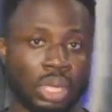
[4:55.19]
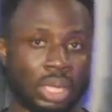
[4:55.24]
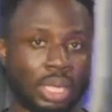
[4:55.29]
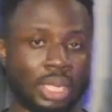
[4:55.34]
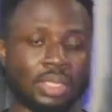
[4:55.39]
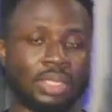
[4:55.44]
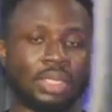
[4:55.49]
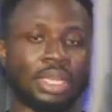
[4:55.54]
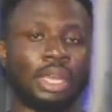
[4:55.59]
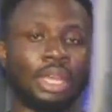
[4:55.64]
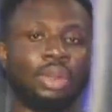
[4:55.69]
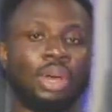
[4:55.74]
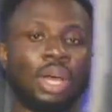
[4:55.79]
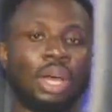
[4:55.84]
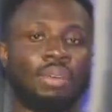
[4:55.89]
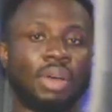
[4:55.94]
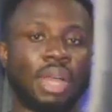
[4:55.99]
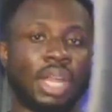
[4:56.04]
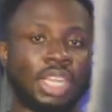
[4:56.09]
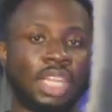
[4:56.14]
Yes, I don't
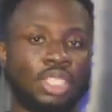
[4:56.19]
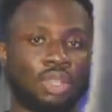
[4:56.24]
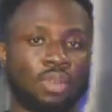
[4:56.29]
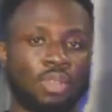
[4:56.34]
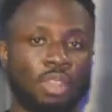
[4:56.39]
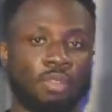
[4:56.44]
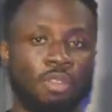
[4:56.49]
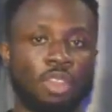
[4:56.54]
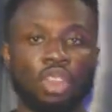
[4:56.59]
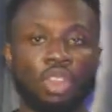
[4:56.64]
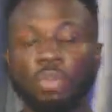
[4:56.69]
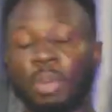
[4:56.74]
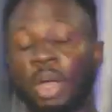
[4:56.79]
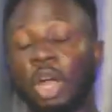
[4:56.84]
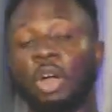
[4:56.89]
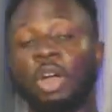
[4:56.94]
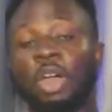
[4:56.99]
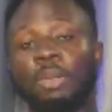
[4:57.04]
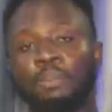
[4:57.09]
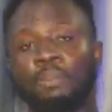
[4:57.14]
have highlights of the video, but
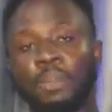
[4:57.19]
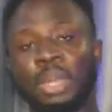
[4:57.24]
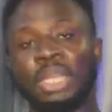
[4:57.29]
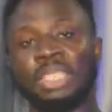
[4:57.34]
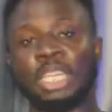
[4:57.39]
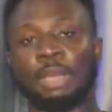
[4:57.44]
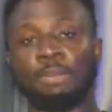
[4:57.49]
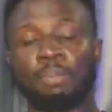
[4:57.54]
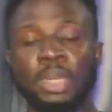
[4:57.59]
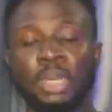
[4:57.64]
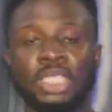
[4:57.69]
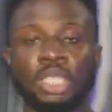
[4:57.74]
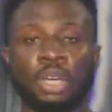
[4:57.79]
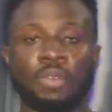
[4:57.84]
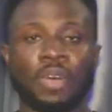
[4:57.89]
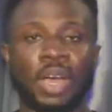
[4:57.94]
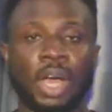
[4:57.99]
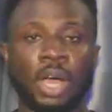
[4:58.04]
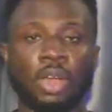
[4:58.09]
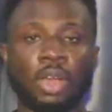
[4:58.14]
I'll paint a picture
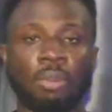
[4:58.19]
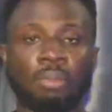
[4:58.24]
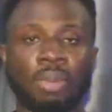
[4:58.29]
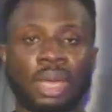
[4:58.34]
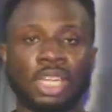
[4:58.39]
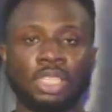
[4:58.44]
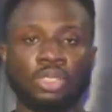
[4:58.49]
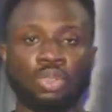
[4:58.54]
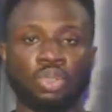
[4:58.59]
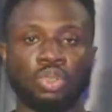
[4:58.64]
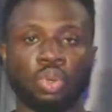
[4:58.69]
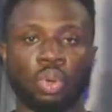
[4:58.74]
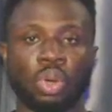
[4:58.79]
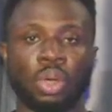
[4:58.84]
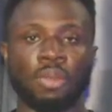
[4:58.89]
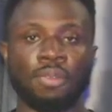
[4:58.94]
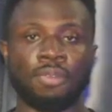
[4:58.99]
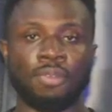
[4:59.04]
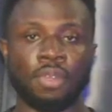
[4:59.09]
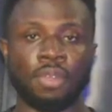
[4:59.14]
of how he managed to
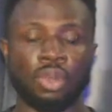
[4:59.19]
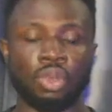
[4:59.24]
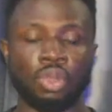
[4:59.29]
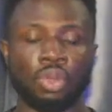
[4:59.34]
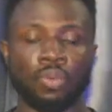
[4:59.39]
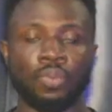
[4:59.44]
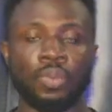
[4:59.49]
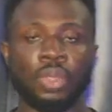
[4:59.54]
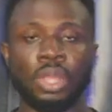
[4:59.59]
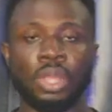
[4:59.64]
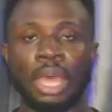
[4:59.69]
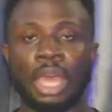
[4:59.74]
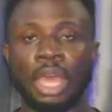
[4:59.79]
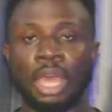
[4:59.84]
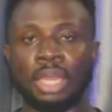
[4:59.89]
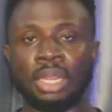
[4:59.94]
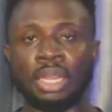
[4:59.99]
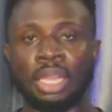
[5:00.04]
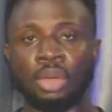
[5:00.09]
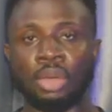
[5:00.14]
score
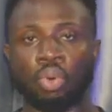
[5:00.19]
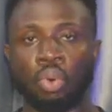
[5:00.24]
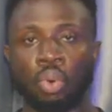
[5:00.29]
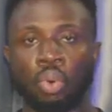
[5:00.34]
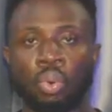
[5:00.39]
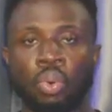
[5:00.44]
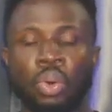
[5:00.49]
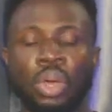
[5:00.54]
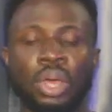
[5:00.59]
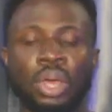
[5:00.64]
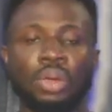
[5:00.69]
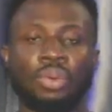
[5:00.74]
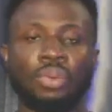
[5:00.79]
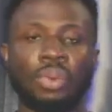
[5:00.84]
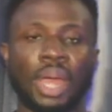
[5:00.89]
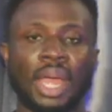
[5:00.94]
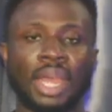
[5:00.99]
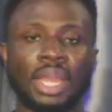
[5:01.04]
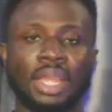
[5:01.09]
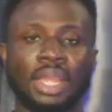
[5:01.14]
the goal
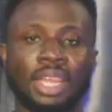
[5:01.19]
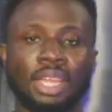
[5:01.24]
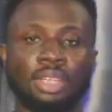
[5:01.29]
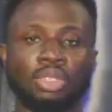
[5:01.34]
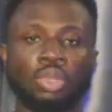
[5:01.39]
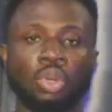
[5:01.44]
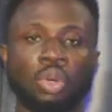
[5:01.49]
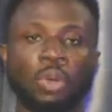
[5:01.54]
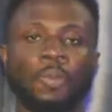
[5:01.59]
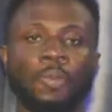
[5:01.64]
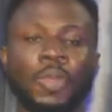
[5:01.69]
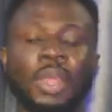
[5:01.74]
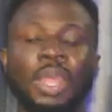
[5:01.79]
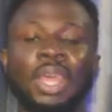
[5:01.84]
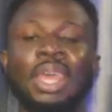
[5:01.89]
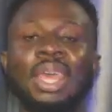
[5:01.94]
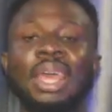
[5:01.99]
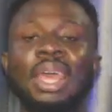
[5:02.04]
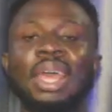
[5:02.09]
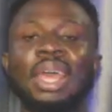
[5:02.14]
right here. So
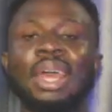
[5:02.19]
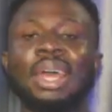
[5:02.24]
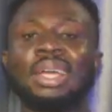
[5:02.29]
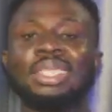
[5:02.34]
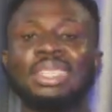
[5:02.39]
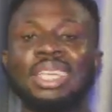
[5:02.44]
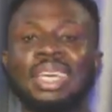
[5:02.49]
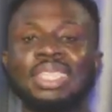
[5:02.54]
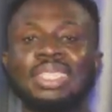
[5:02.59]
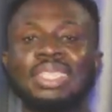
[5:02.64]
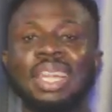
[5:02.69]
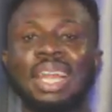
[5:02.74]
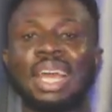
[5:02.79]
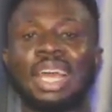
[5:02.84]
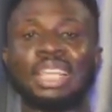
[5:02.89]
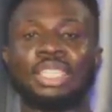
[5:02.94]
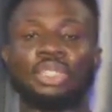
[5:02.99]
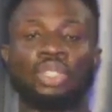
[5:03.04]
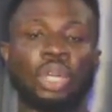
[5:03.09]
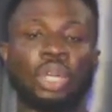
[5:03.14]
just
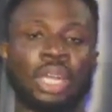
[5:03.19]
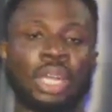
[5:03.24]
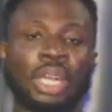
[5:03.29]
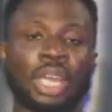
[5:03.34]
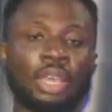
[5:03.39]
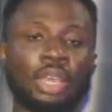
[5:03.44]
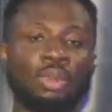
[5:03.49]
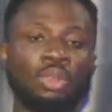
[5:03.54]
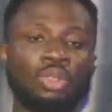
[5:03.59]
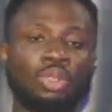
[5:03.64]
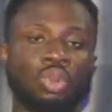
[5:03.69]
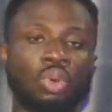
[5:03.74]
like Jordan Ayew's